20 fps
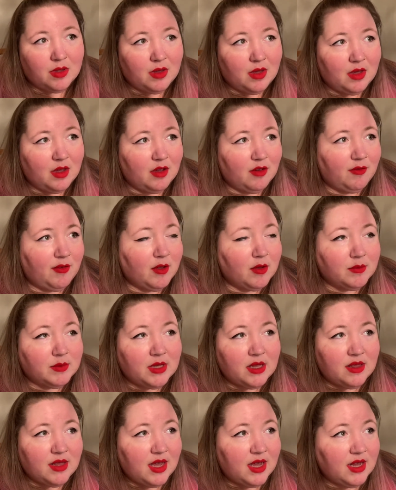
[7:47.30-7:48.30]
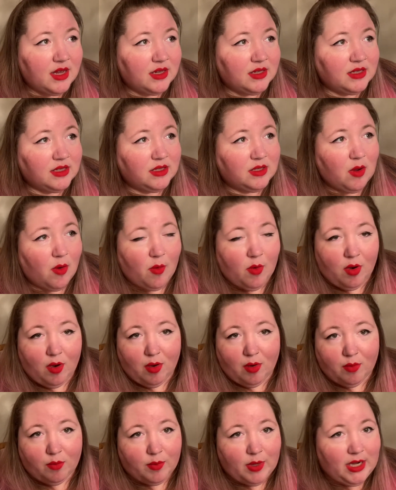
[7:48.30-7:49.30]
films and things
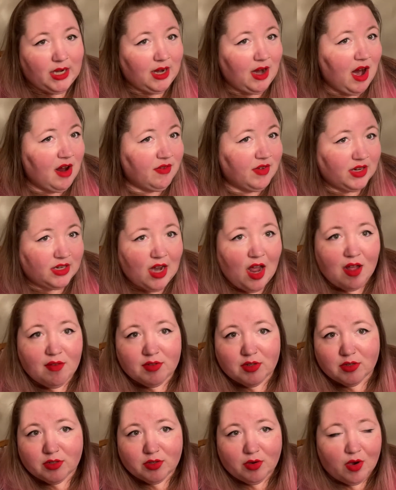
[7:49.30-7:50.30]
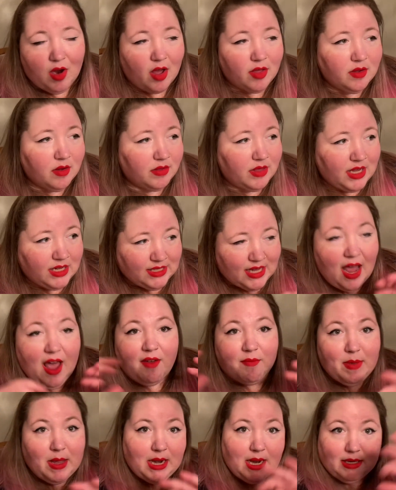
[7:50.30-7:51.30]
or reading graphic novels or other things that
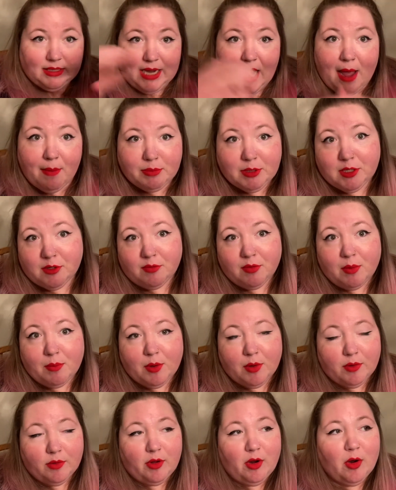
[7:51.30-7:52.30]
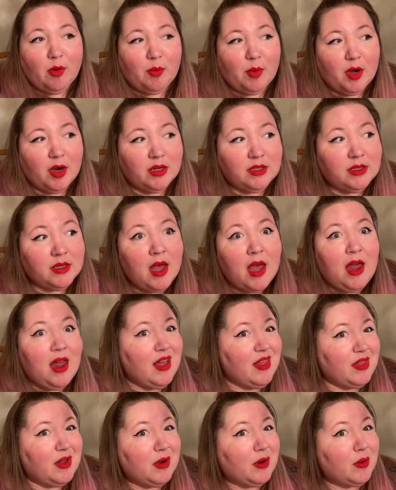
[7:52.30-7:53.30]
have been adapted from earlier works
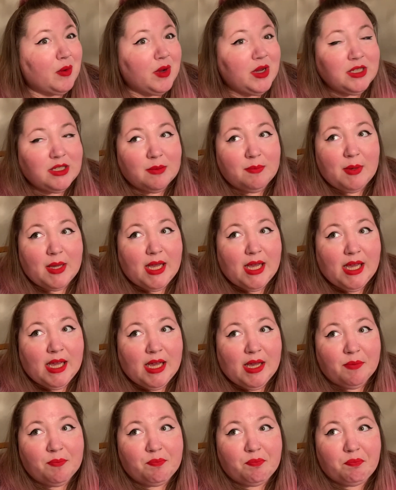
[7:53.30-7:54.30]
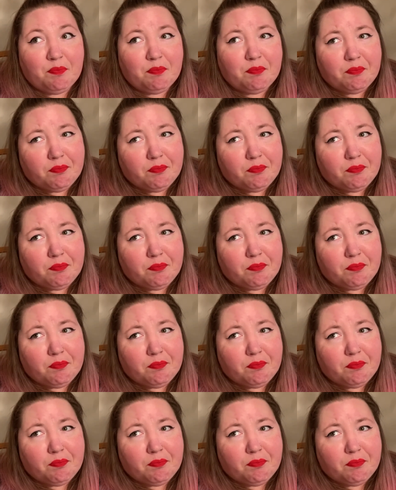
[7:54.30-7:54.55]
that are going to be